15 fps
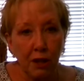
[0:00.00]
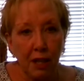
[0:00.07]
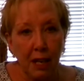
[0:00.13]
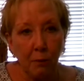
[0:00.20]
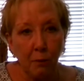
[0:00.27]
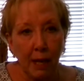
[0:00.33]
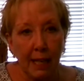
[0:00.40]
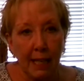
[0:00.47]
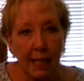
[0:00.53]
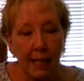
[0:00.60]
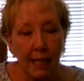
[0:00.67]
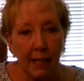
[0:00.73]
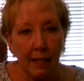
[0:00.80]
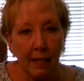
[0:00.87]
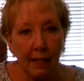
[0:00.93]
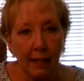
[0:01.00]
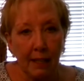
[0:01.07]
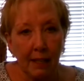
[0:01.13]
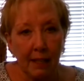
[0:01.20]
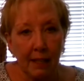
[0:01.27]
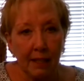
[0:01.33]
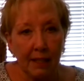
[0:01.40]
than Reiki. It
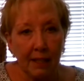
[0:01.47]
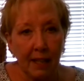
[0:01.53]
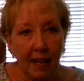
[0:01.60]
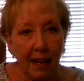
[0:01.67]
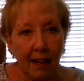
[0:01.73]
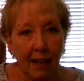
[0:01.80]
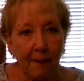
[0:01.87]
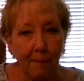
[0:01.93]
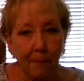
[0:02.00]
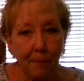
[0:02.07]
is, I